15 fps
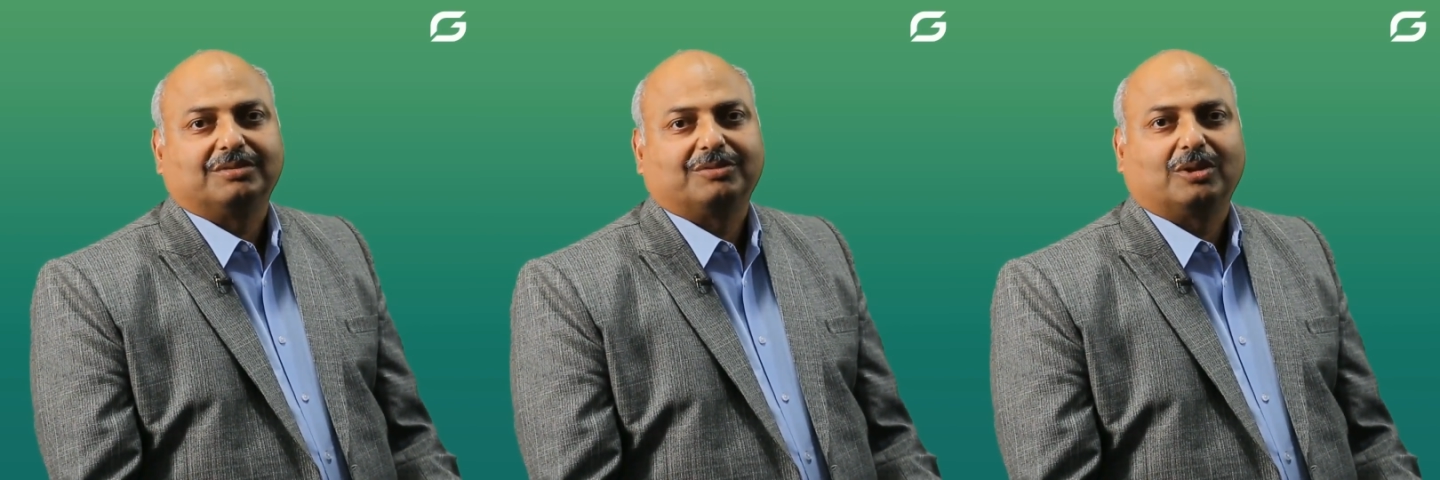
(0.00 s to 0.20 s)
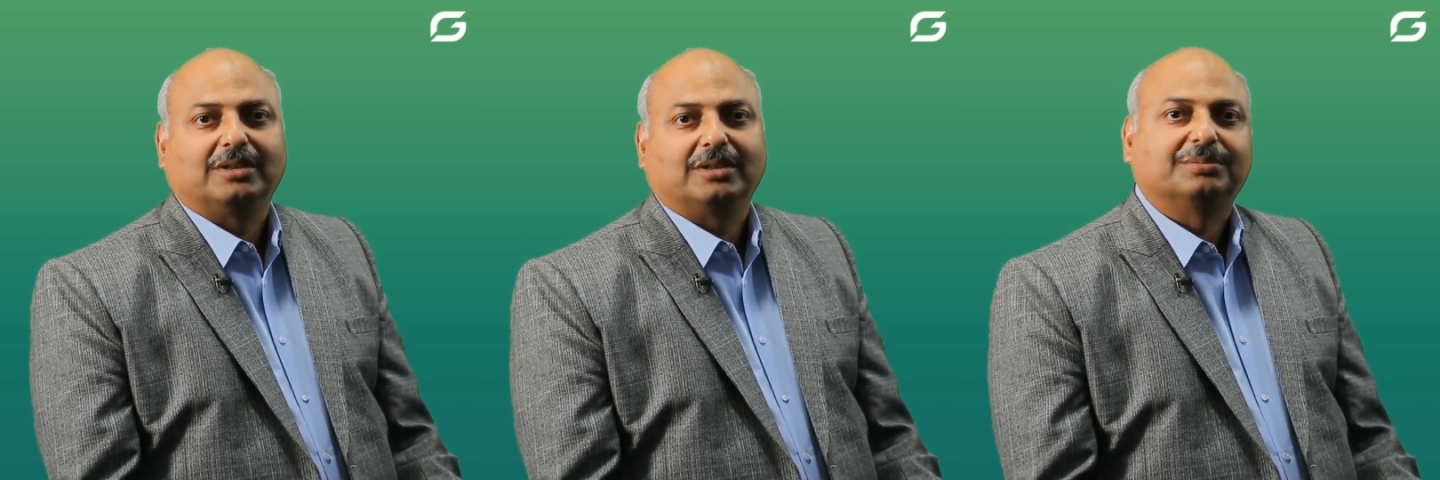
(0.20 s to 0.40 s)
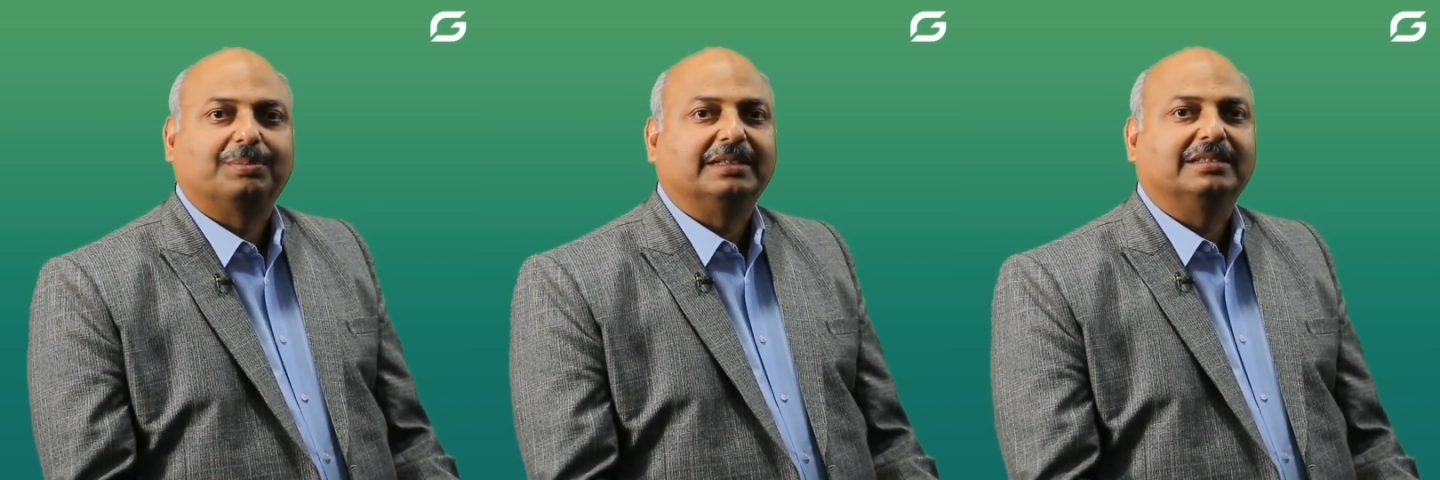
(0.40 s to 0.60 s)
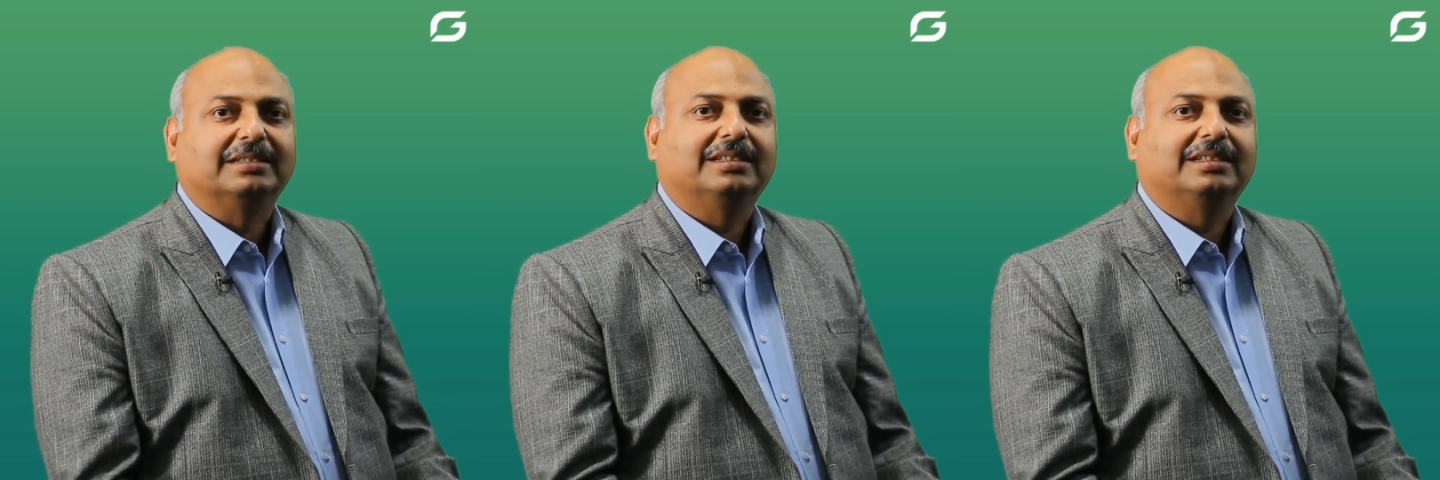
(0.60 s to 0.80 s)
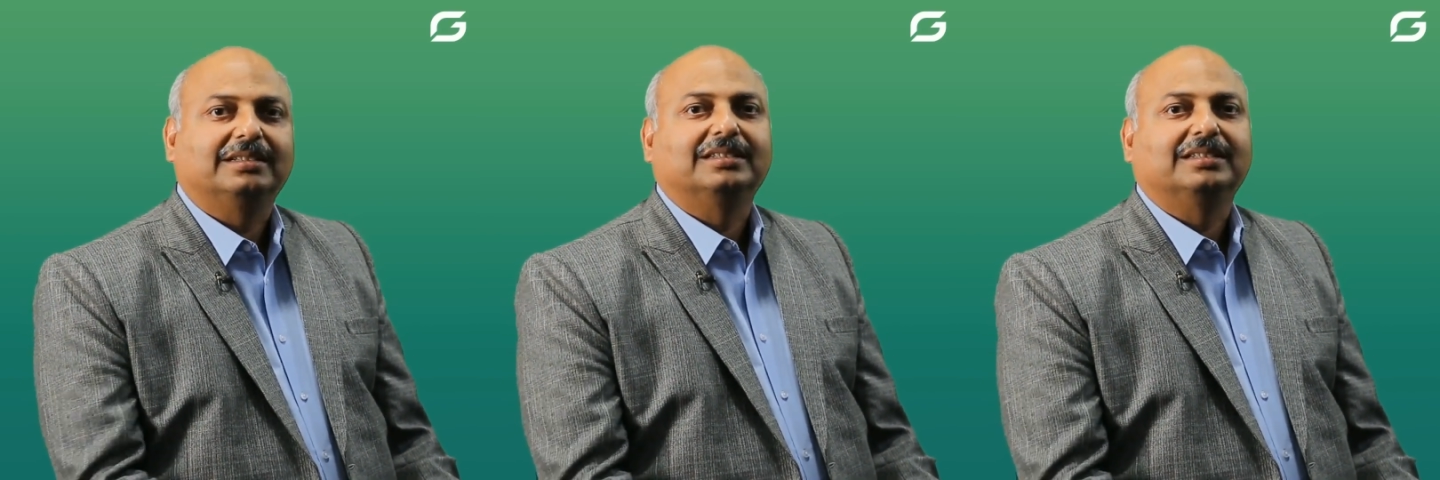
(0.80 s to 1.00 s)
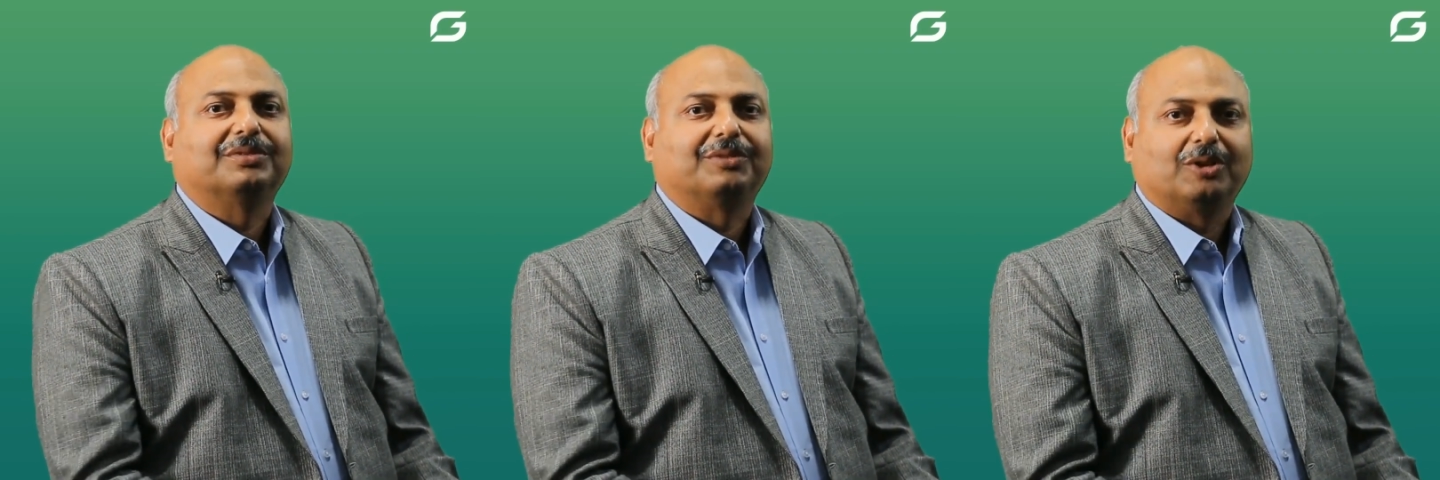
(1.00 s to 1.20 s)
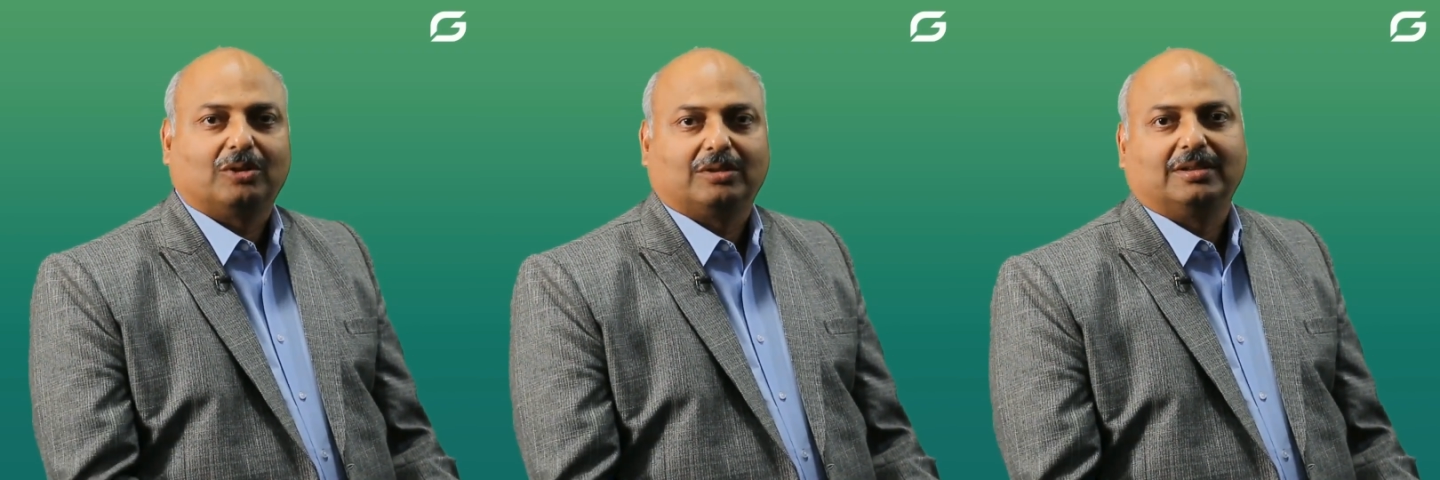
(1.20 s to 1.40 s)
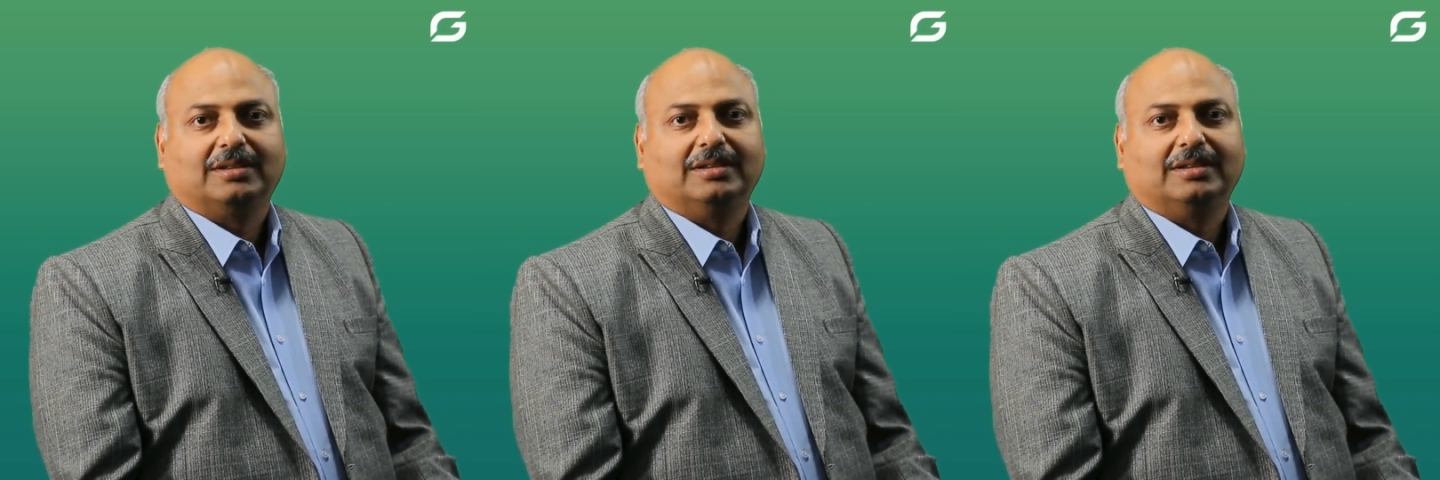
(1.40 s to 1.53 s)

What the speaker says: for dispensing this fuel.